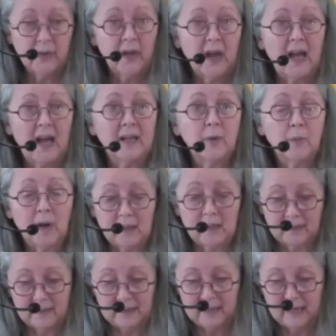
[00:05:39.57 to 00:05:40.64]

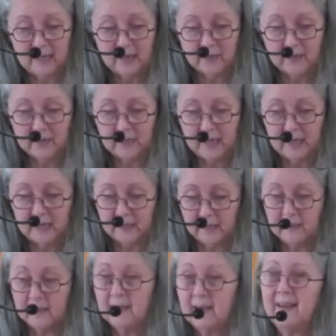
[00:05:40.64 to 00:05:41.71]
high-quality health care,